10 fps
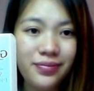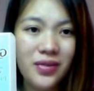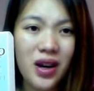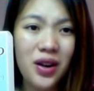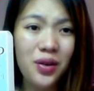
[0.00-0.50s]

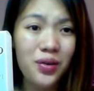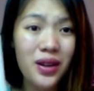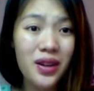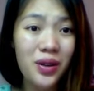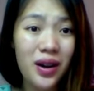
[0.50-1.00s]
I don't
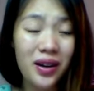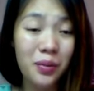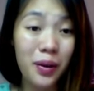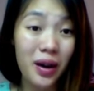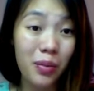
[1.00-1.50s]
really know how to
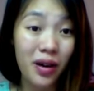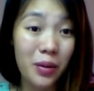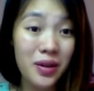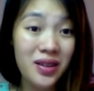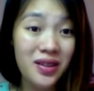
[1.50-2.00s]
compare
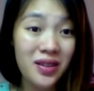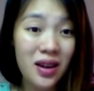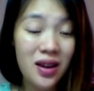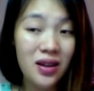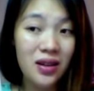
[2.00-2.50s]
primers,
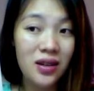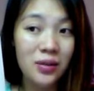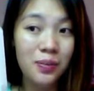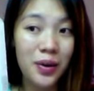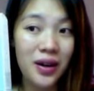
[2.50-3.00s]

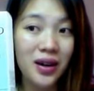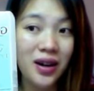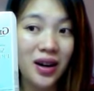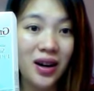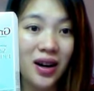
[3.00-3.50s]
but
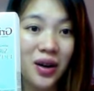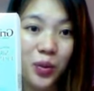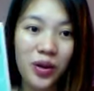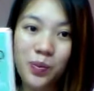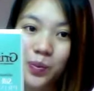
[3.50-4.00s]
I
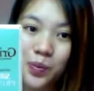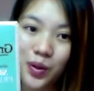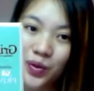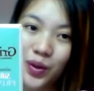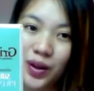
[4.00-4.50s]
would
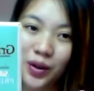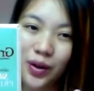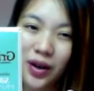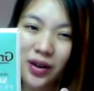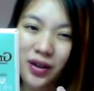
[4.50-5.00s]
prefer the
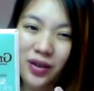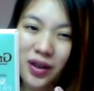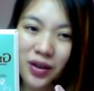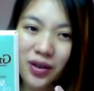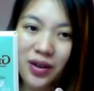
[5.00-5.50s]

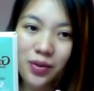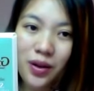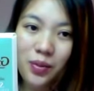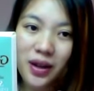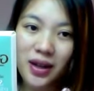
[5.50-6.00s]
Grinif
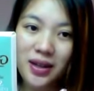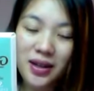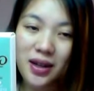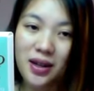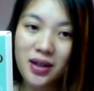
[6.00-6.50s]
one because it
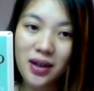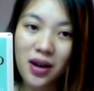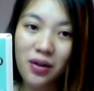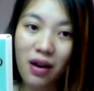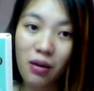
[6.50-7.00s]
does
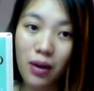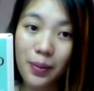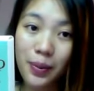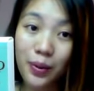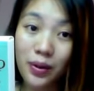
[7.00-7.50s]
kind of help my
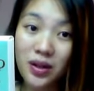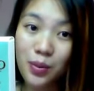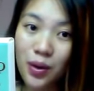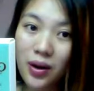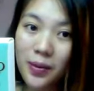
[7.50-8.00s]
pores
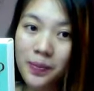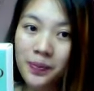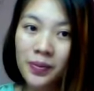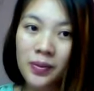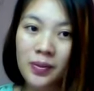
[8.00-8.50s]
more.
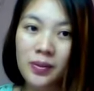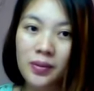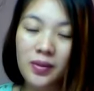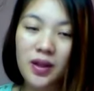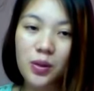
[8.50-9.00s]

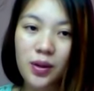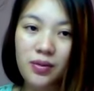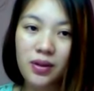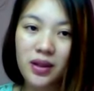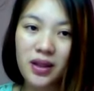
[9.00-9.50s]
This one
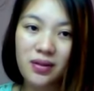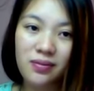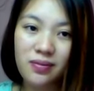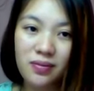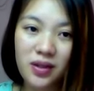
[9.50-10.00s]
really
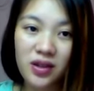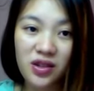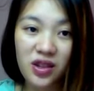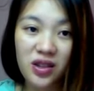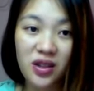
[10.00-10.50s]
is
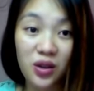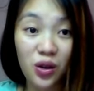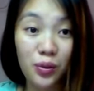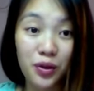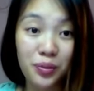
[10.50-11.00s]
just a
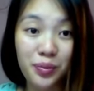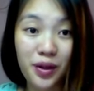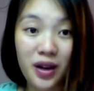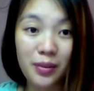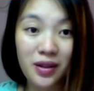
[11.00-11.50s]
normal
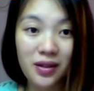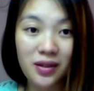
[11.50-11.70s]
primer.